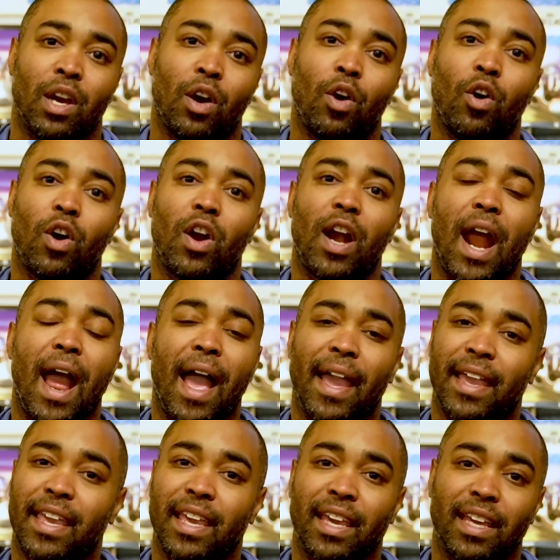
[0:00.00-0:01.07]
or
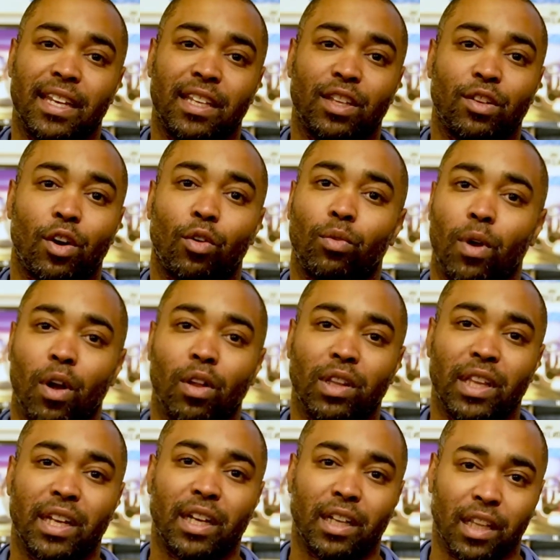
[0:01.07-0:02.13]
I can, roll
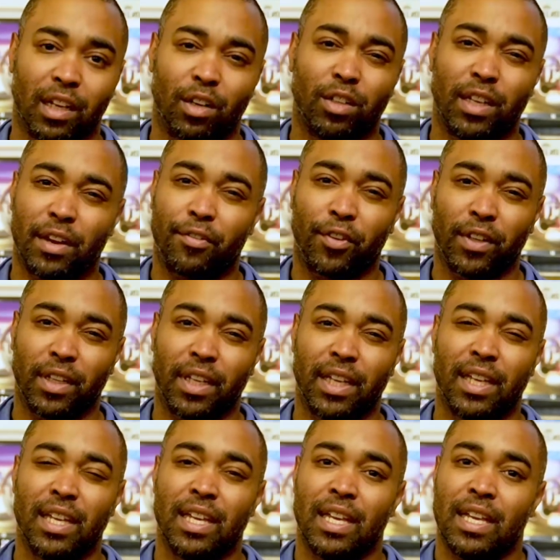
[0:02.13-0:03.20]
it a little differently
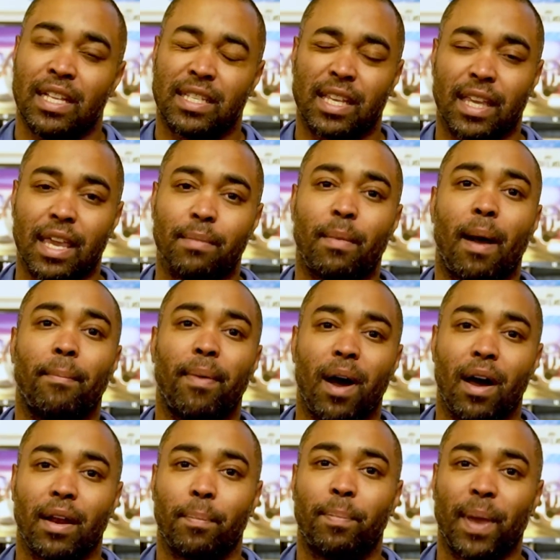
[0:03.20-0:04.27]
to get my
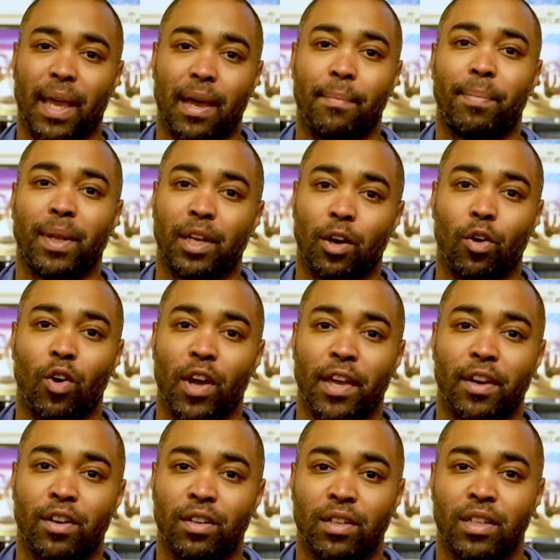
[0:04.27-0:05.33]
ball to pick up in the
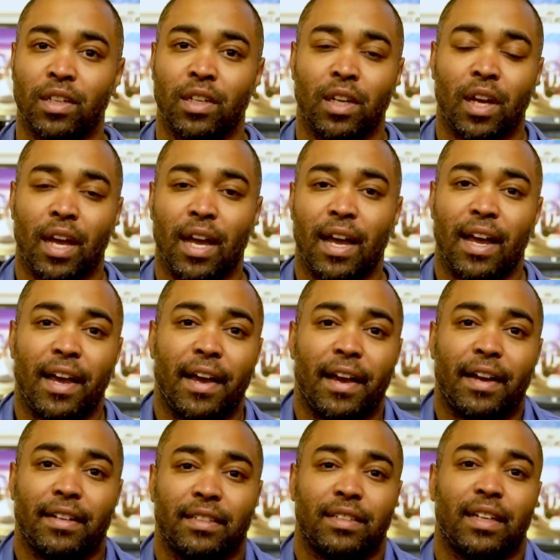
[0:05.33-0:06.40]
oil.
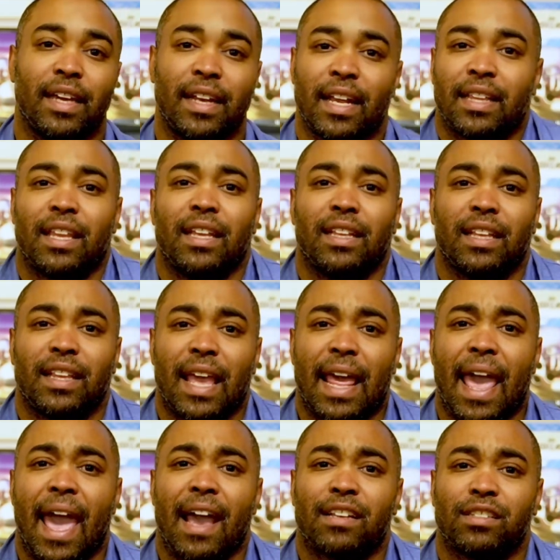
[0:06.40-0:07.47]
And I think that
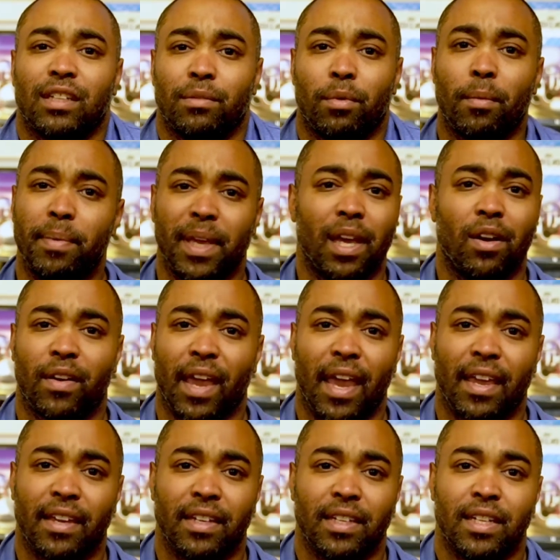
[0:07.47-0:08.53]
actually would be
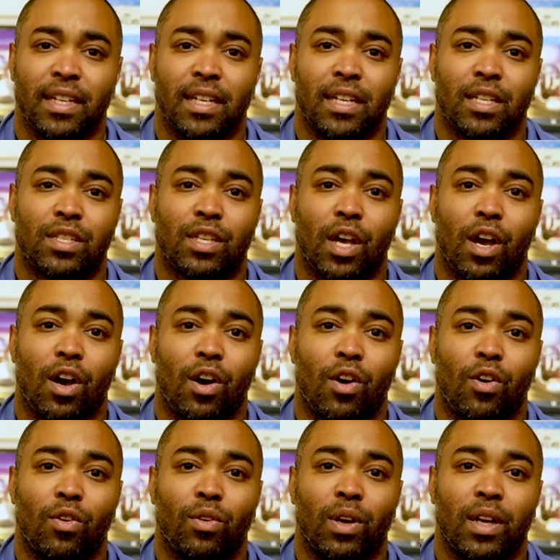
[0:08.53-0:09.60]
okay.
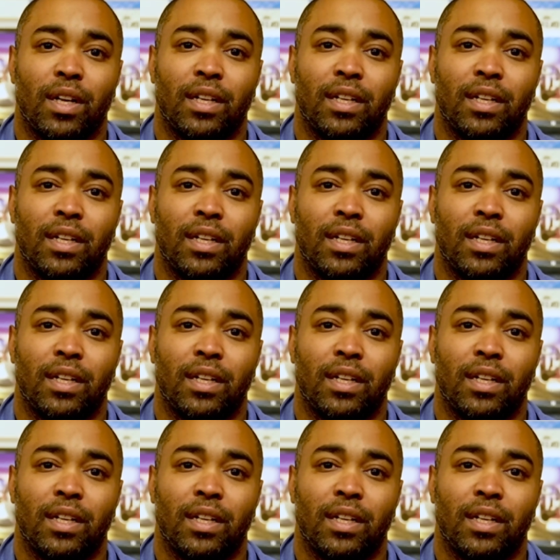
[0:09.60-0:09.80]
So